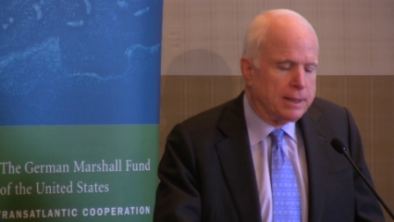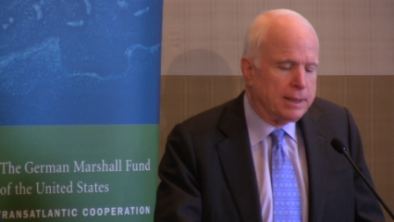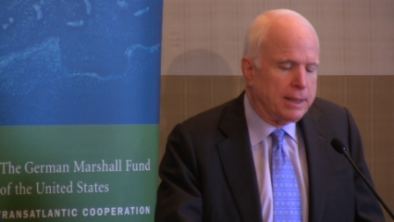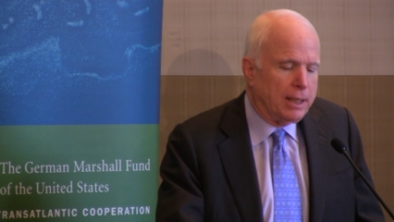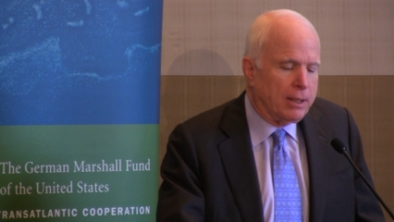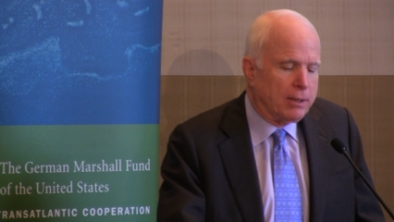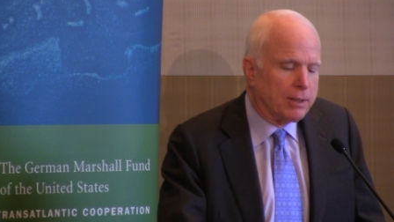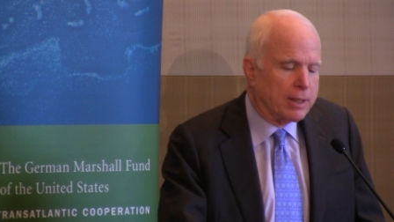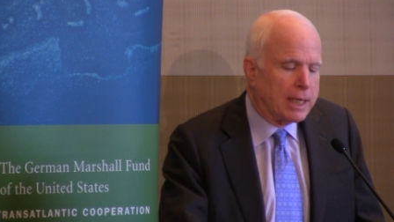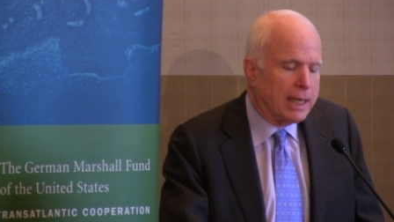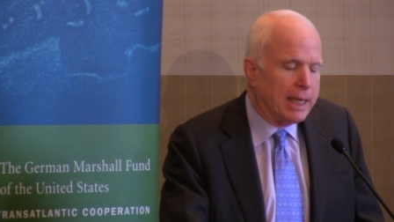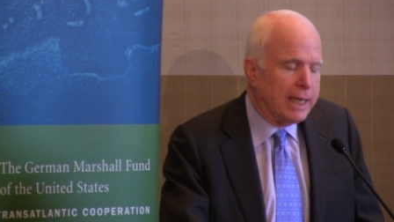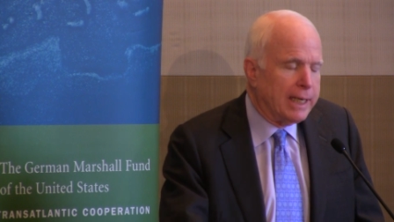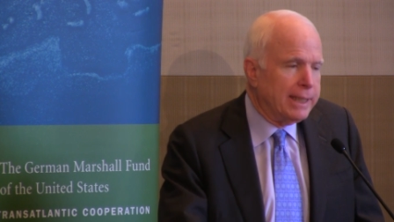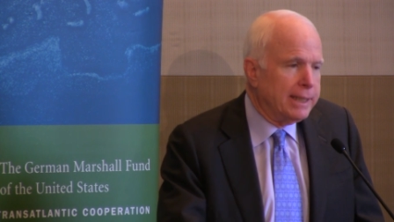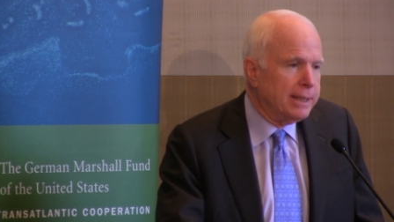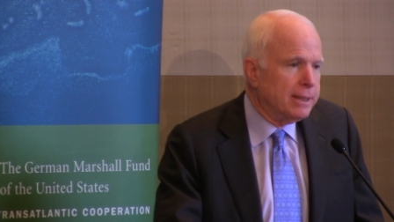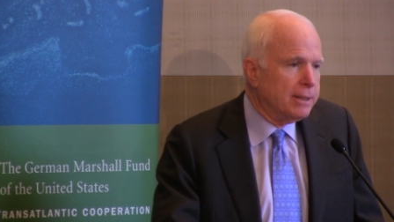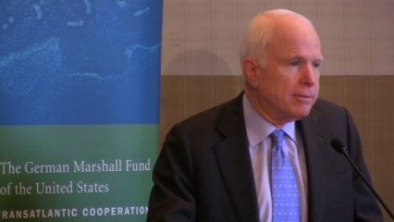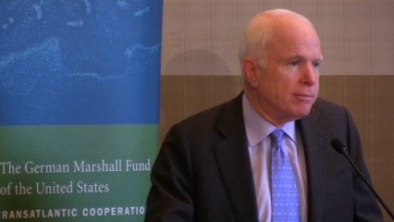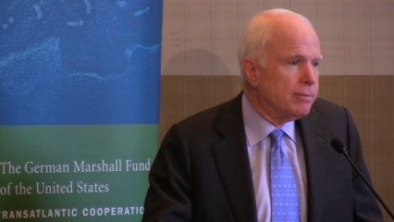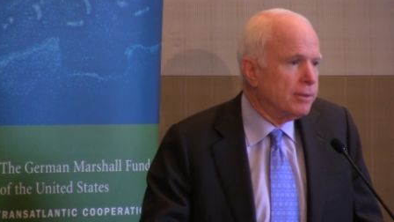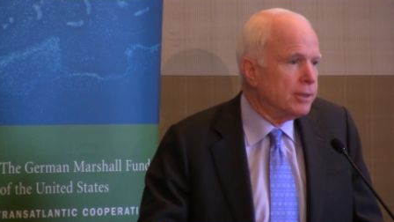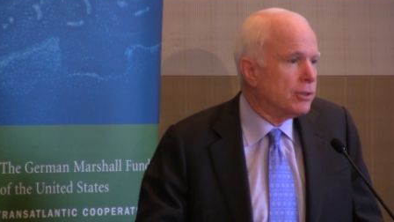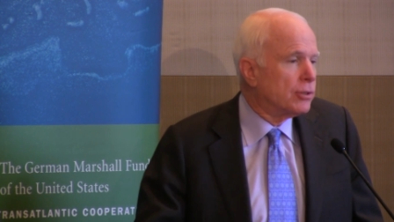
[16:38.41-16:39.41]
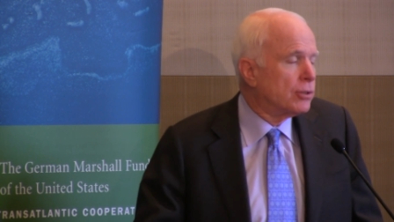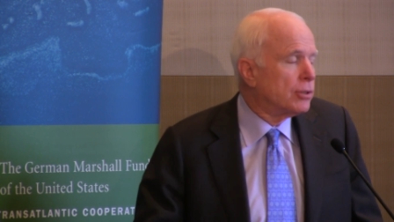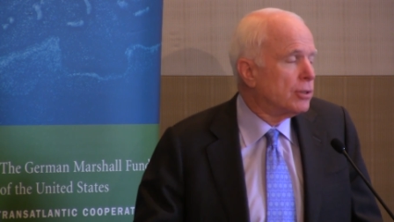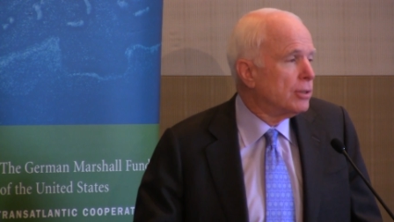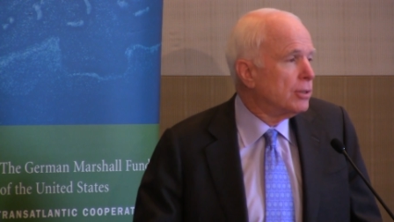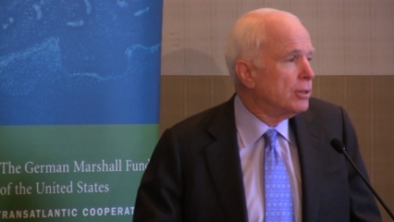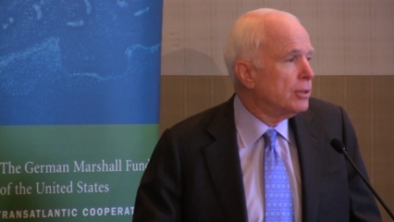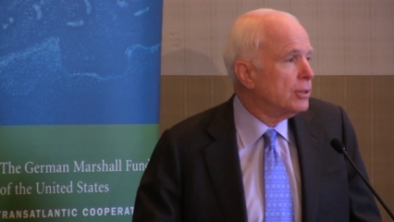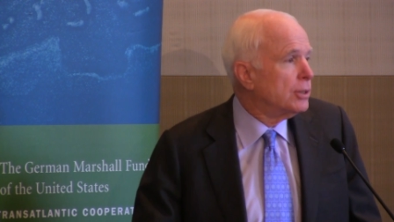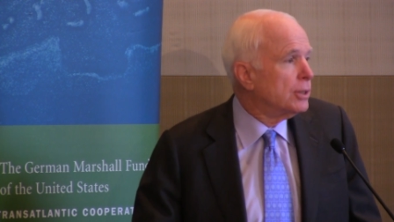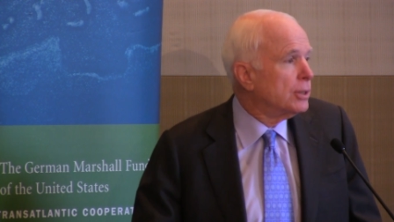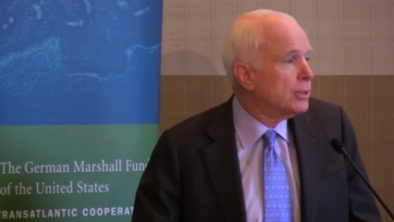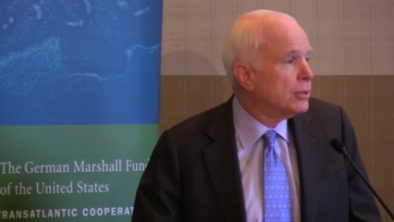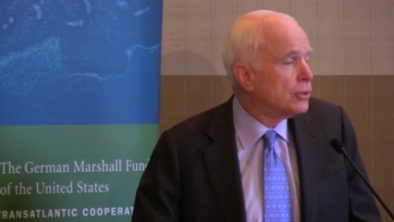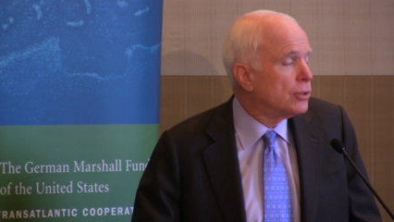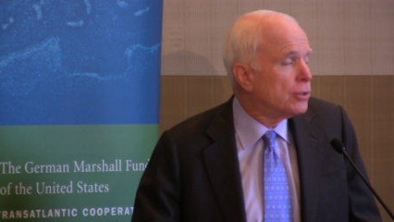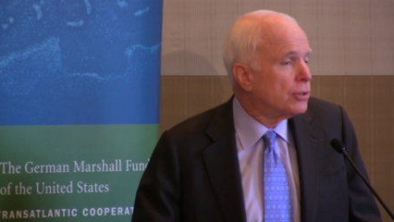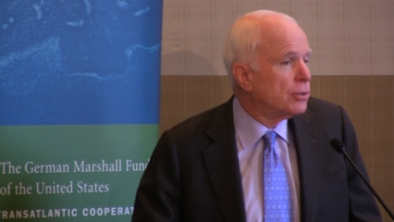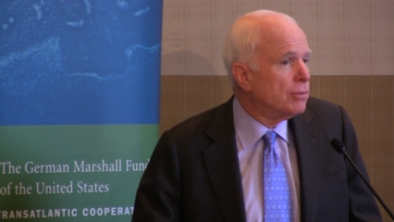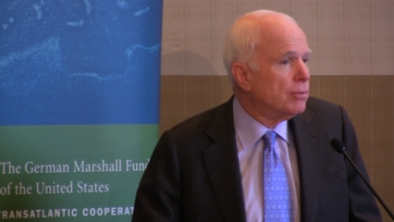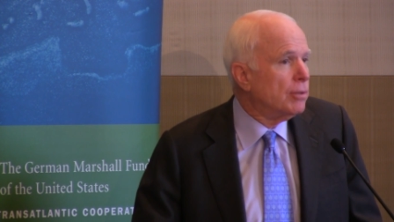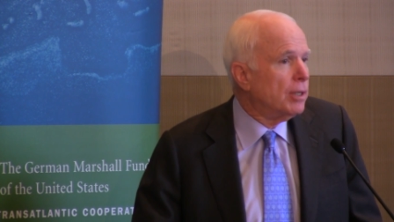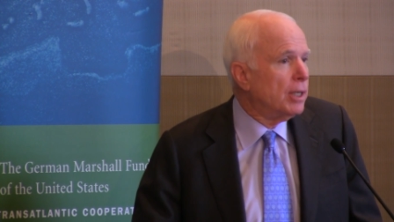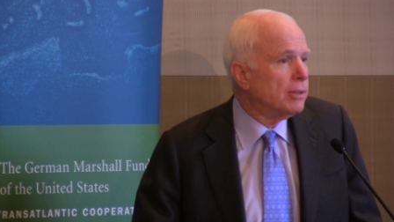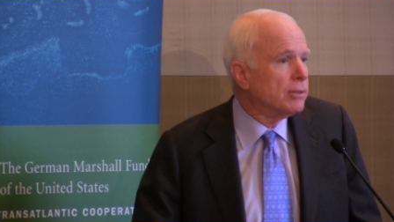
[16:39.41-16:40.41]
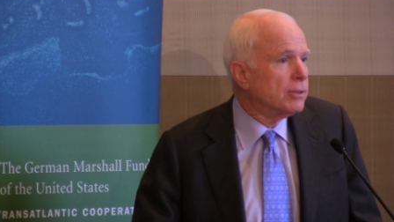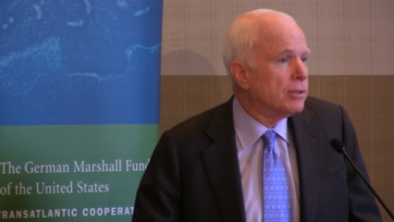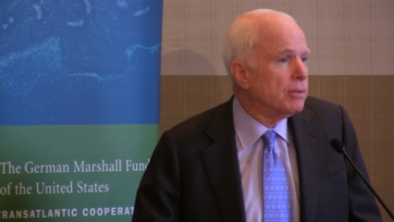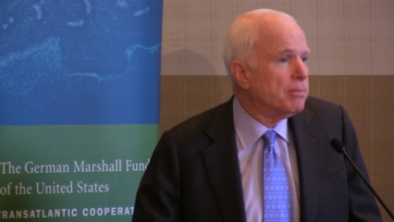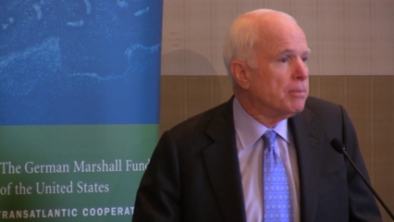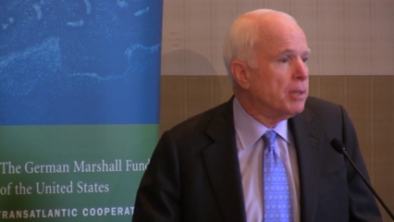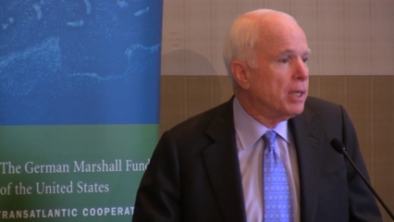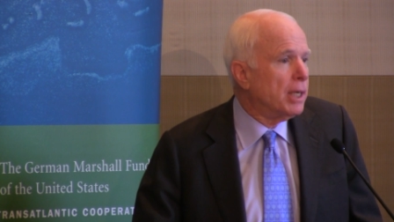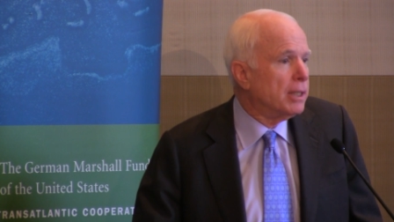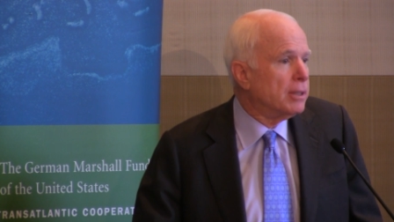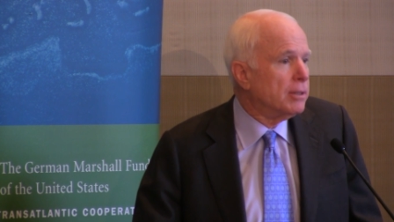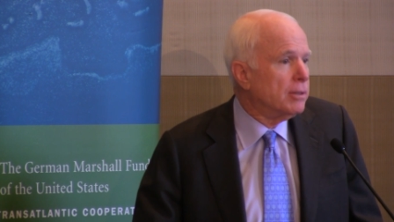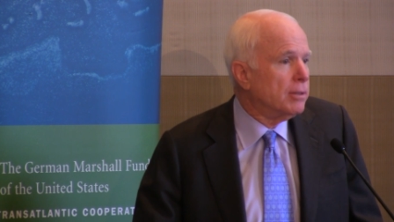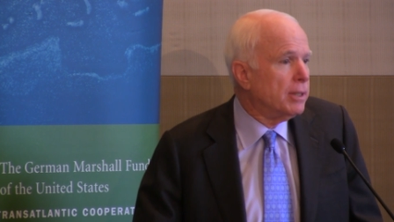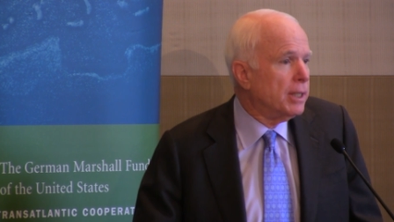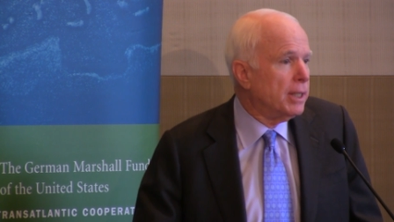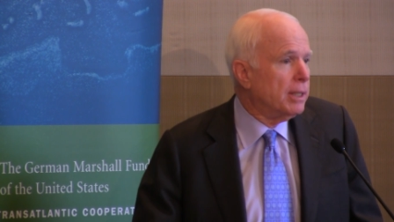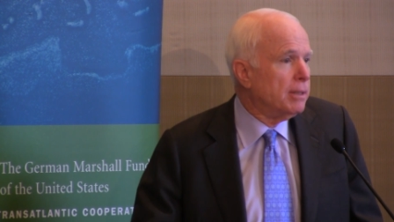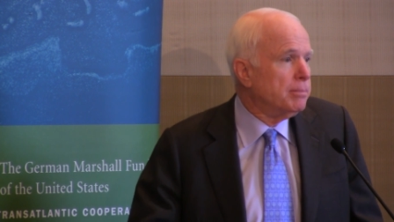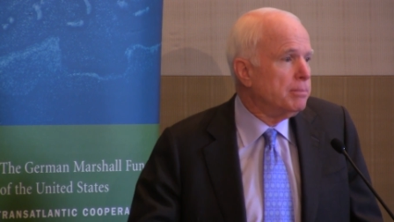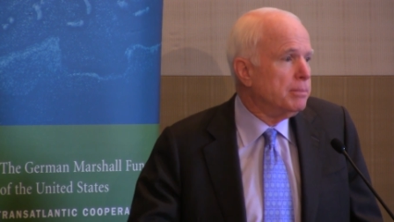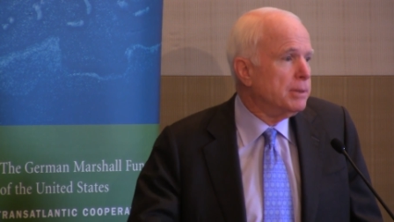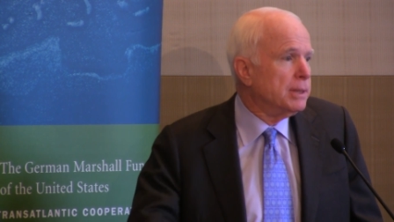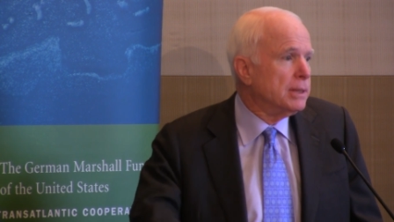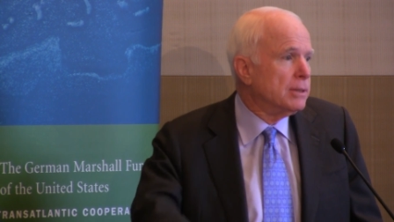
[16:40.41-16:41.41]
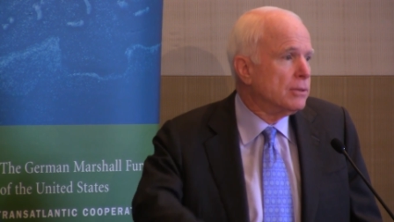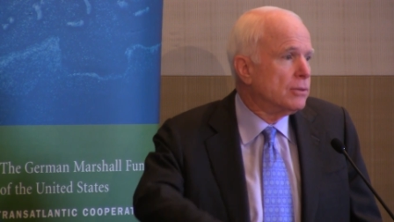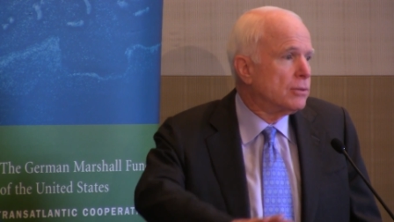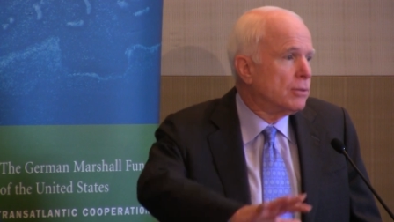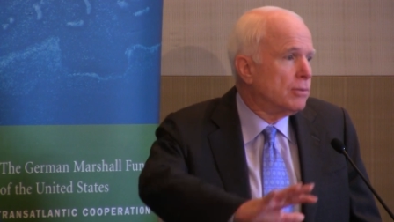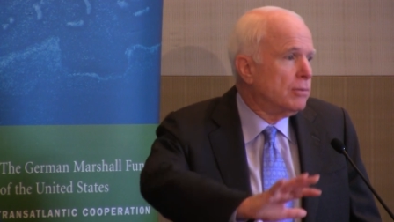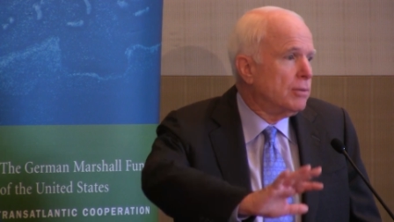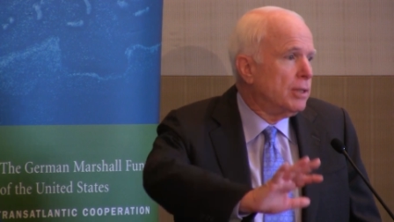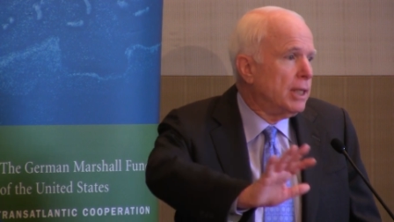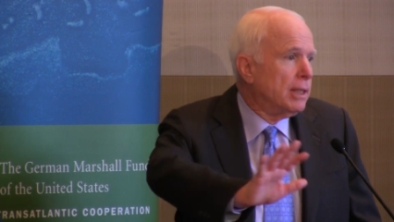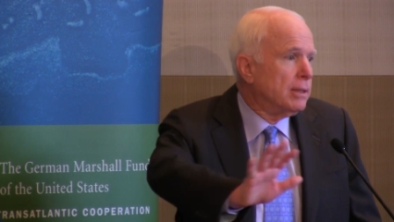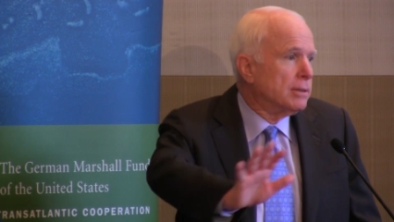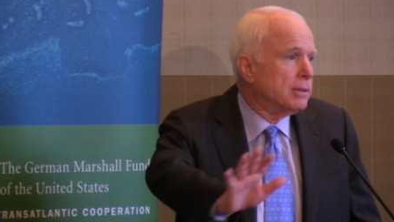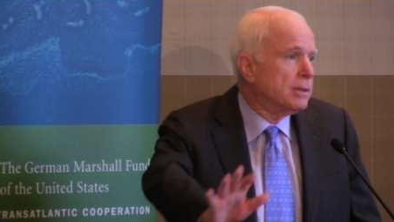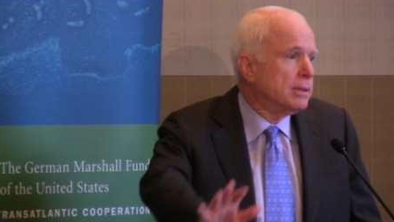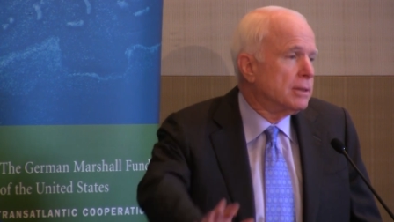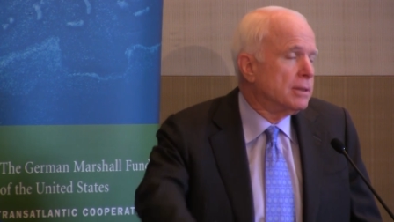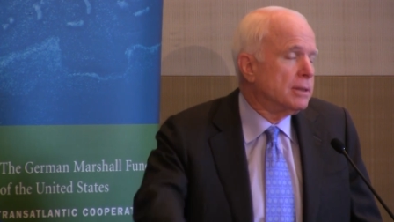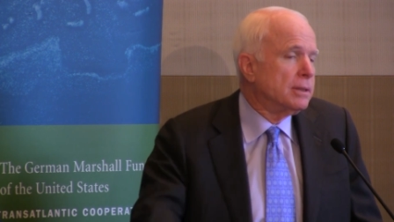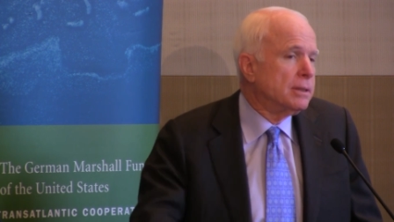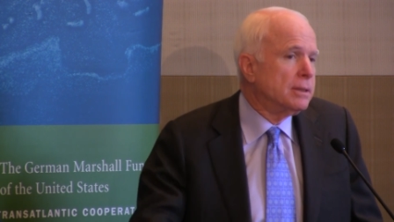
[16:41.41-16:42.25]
Al-Qaeda resurgence throughout the Maghreb and throughout